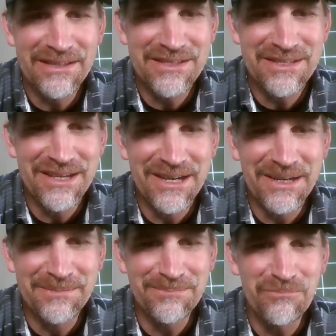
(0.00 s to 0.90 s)

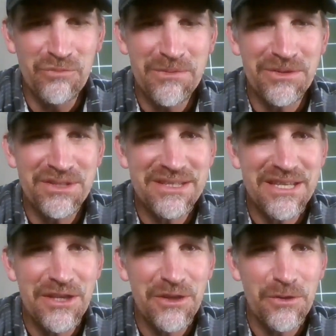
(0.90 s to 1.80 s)
and um, we
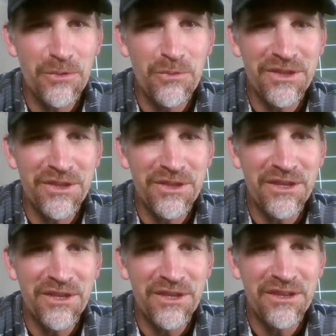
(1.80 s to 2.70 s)
will see you with
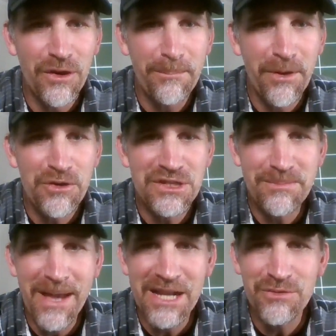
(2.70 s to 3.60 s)
another
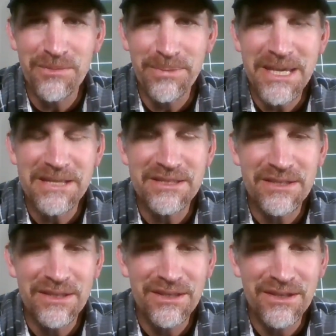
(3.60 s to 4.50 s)
post match with
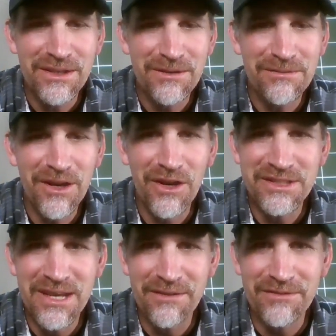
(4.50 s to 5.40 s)
Pete
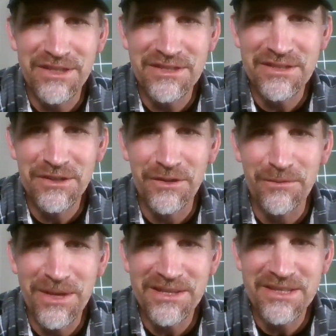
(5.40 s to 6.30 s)
relatively
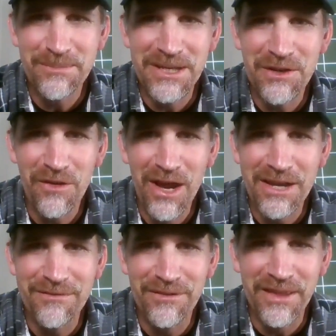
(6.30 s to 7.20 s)
soon. We had somebody
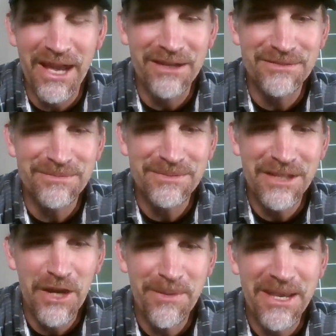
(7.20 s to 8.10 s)
crying for that.
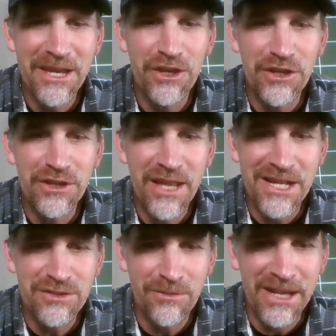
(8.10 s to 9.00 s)
Everybody
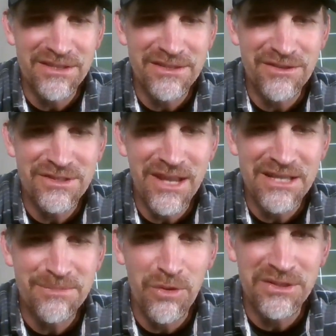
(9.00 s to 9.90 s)
get a good night's
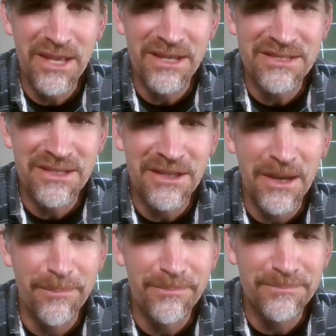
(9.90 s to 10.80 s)
rest. There's lots more
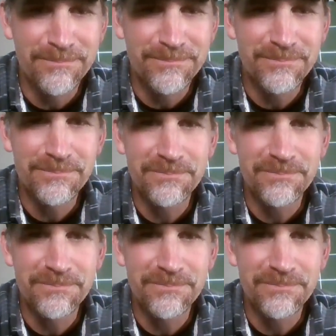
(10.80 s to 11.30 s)
tennis to come.